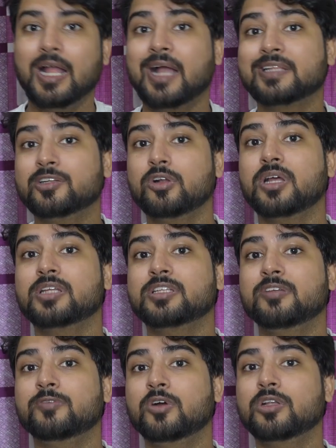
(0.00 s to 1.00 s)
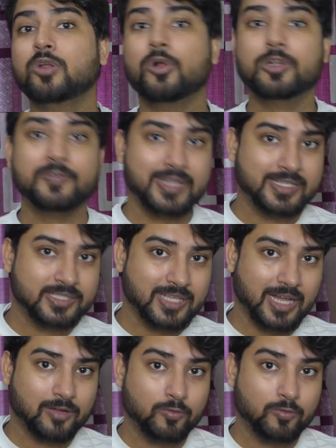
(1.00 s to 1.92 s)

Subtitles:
And they're not asking for a lot of tech stack.